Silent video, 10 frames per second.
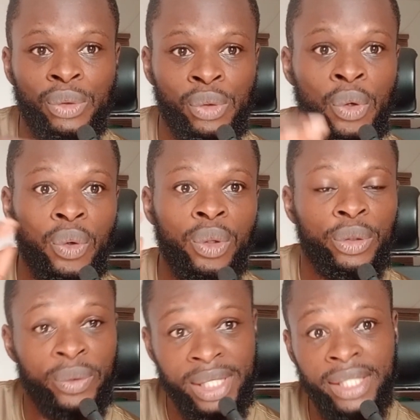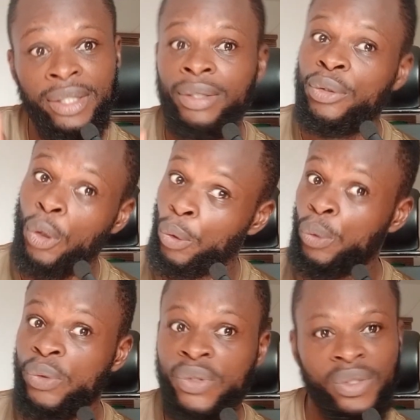So you see, your
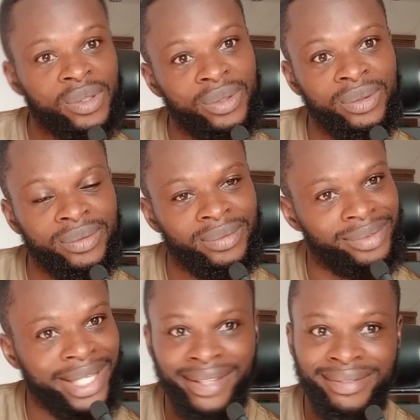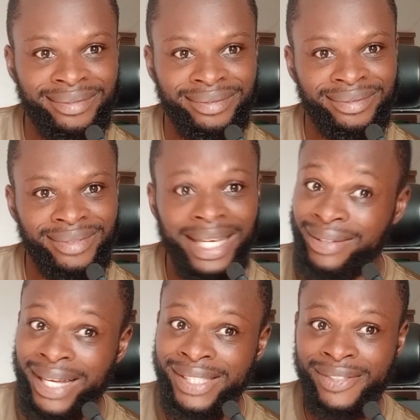goods then
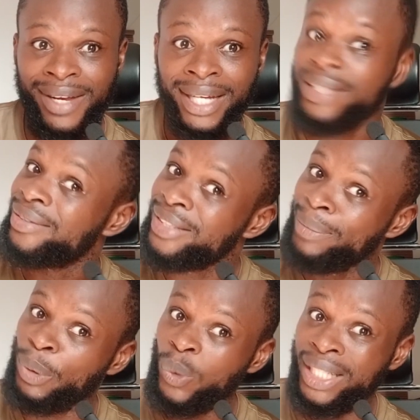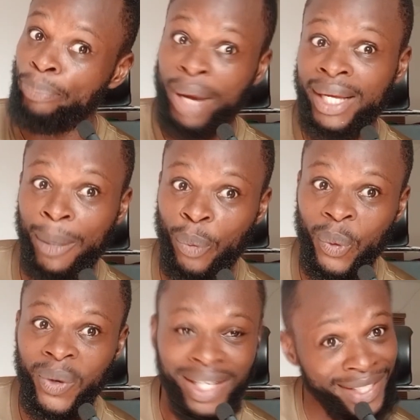in Nigeria, you with the
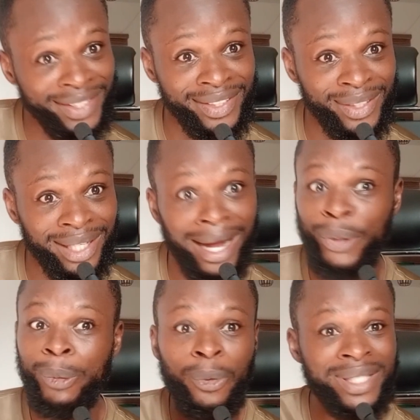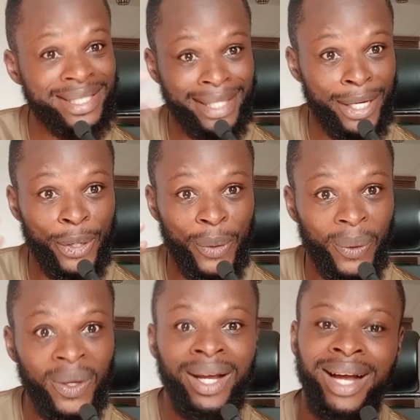Bayamu, hey, Alomo
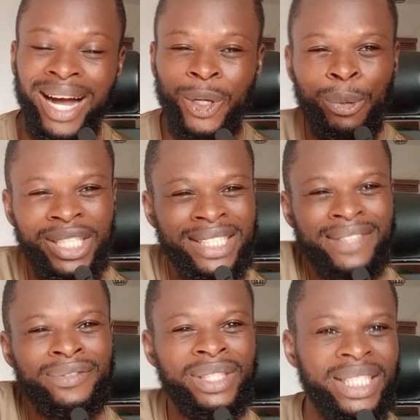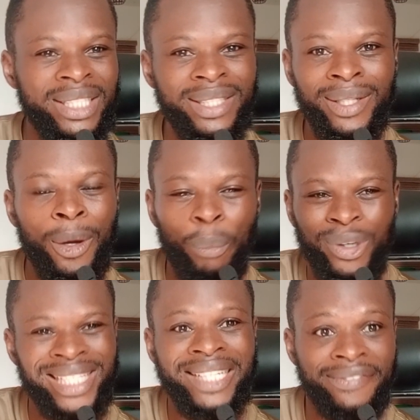sell. Alomo didn't even need
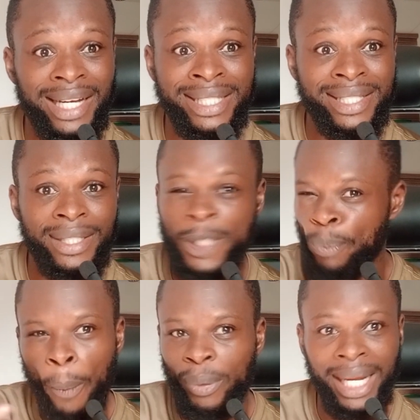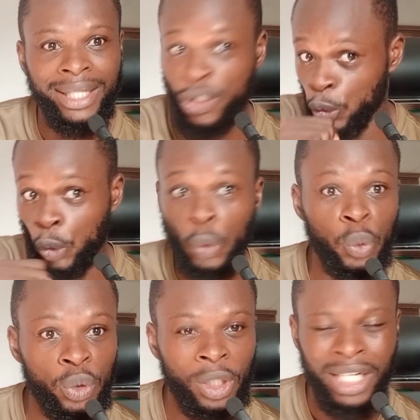much adverts. It's popular. It's
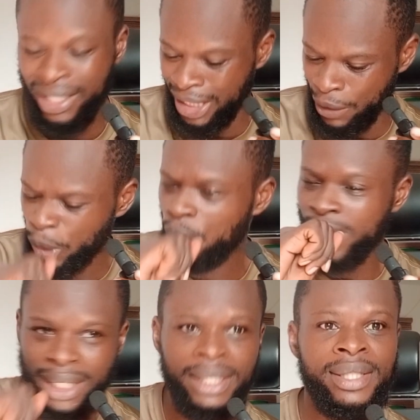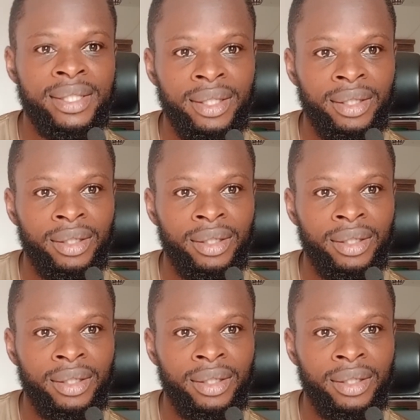good. When you take it,